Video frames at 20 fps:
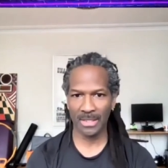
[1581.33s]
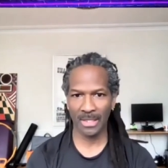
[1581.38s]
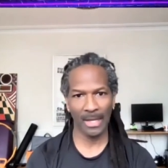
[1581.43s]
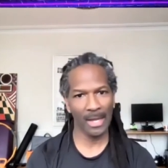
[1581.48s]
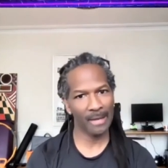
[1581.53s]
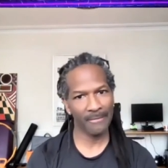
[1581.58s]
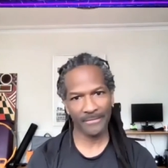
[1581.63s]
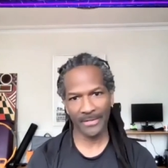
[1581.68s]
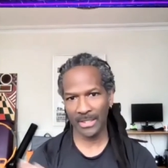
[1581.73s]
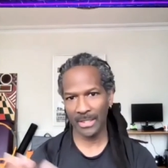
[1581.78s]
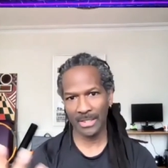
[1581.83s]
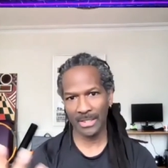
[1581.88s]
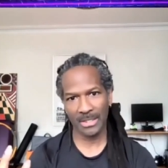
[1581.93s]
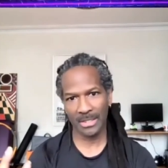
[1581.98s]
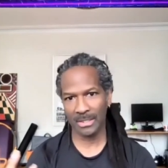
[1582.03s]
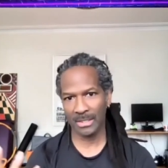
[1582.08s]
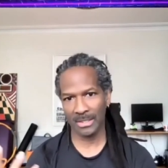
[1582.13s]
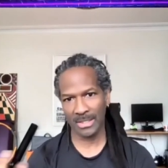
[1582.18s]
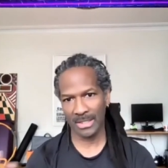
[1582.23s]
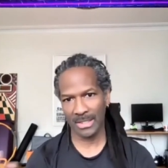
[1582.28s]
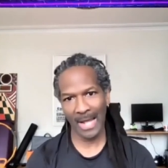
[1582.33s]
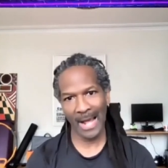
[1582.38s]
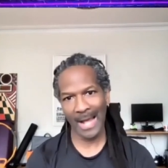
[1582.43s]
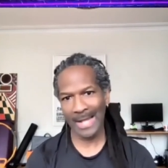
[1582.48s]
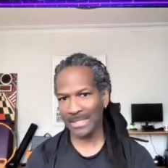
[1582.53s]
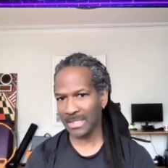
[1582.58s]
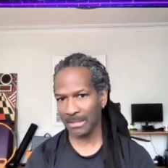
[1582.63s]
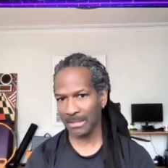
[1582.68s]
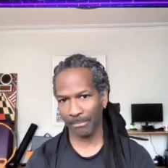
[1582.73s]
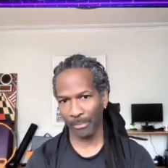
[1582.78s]
The evidence does
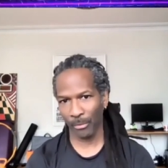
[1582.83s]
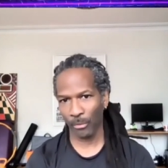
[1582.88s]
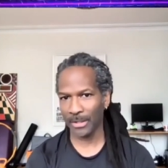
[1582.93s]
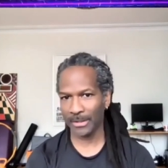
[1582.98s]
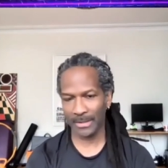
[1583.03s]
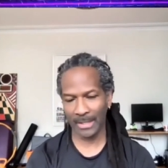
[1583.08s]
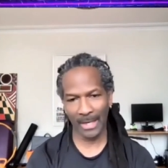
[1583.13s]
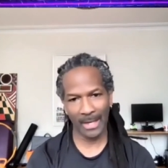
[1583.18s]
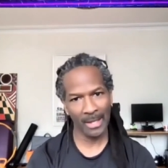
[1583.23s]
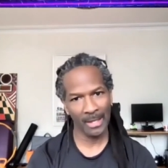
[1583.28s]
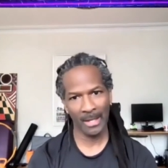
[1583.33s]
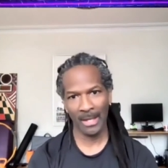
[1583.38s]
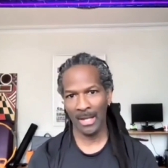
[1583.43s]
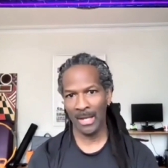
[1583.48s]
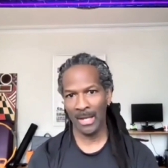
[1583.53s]
not support that.